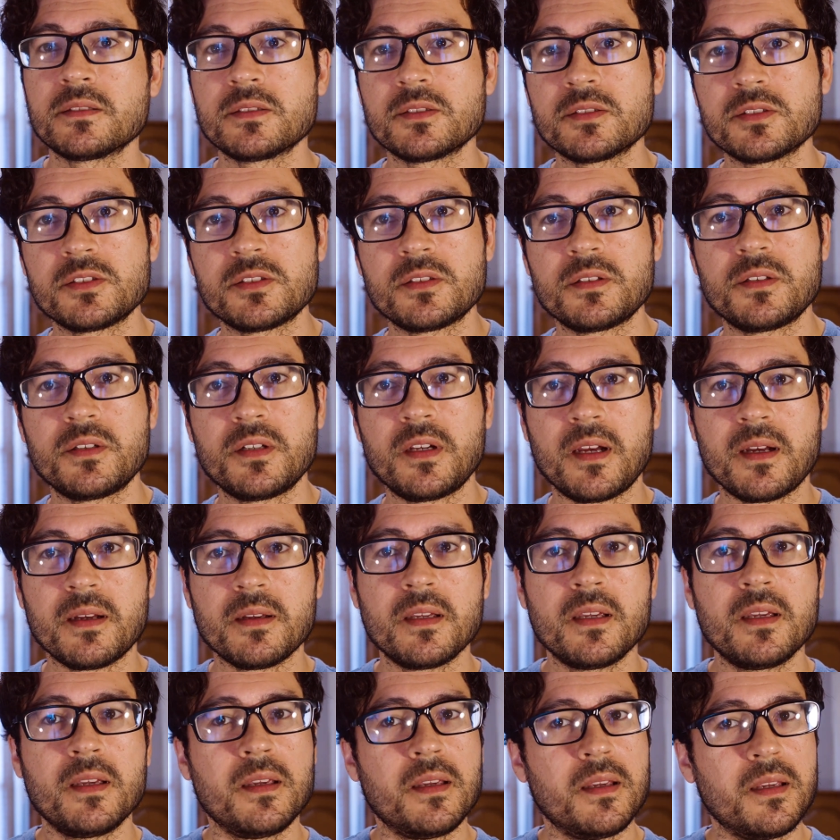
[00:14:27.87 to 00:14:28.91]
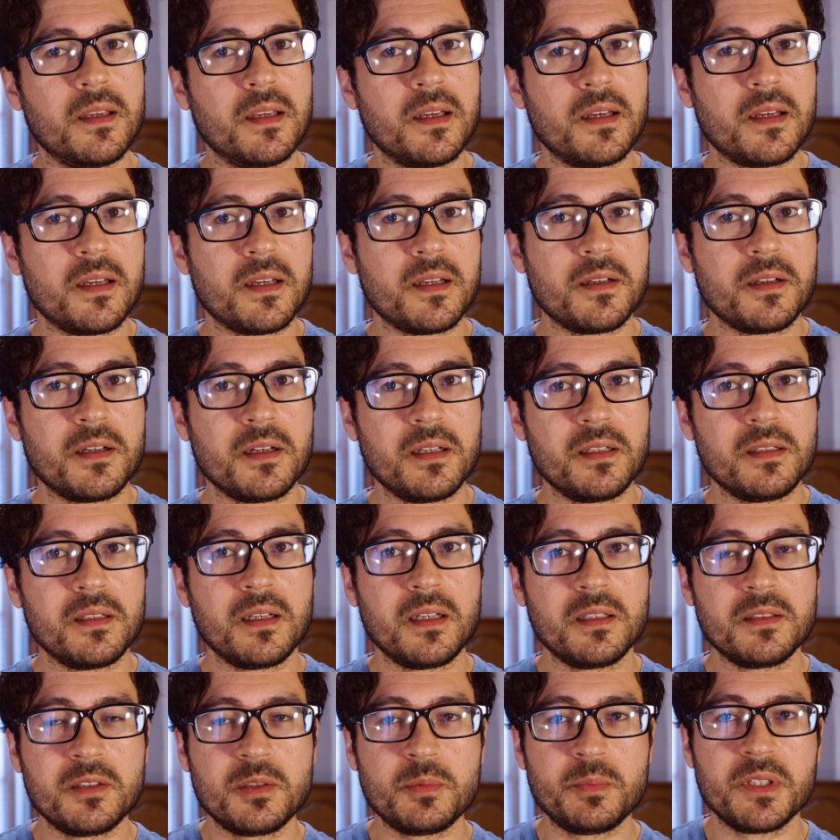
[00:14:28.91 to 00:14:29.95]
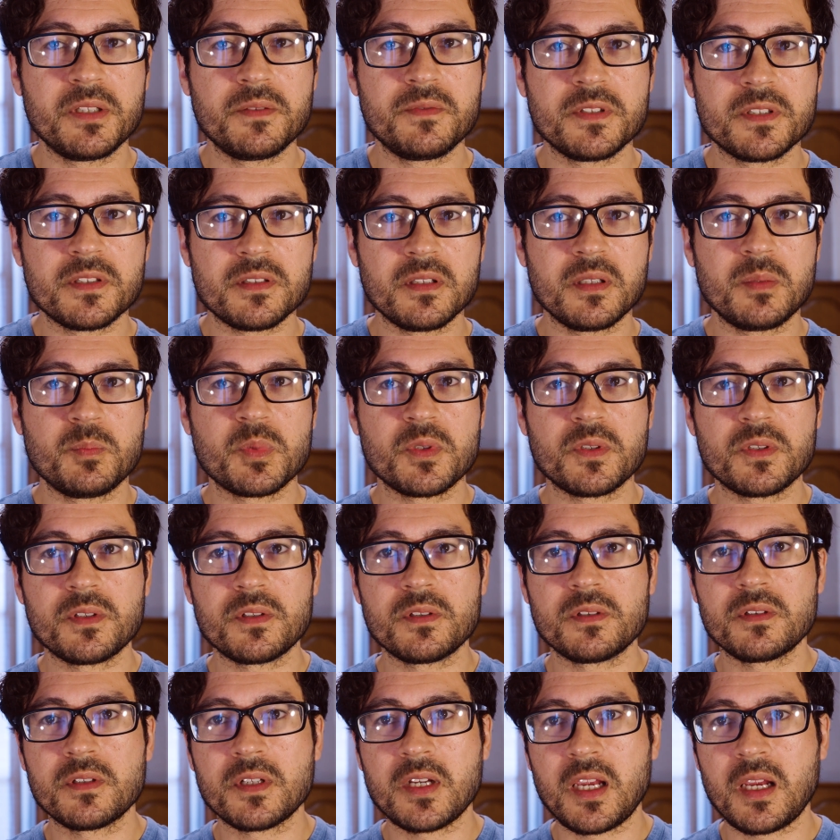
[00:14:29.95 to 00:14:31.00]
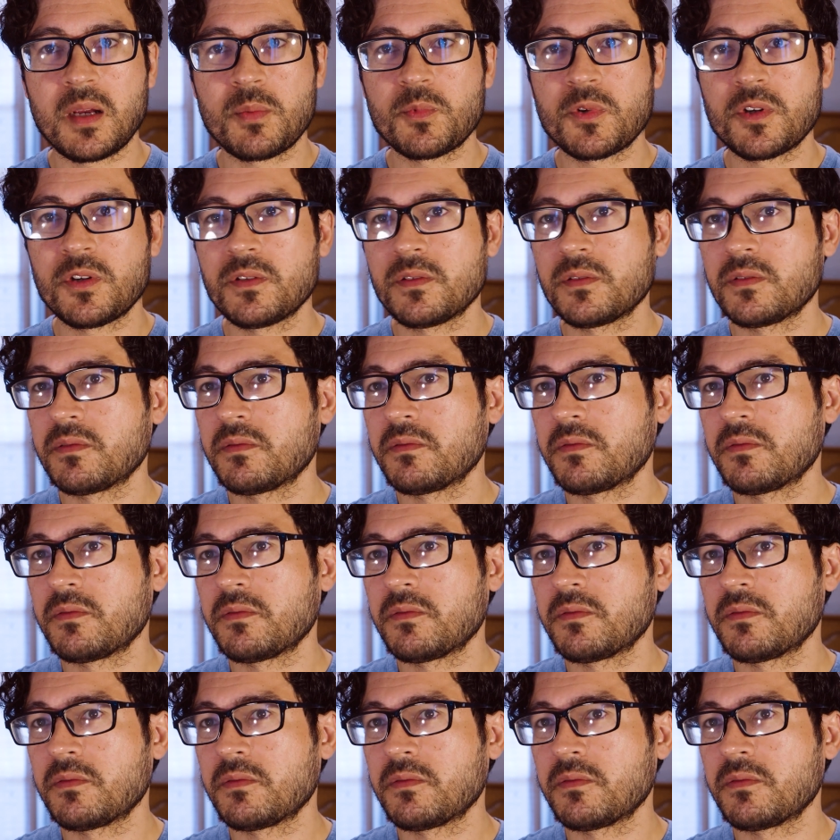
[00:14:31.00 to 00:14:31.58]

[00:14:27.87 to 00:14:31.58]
So yeah, a little bit of a sleeper camera.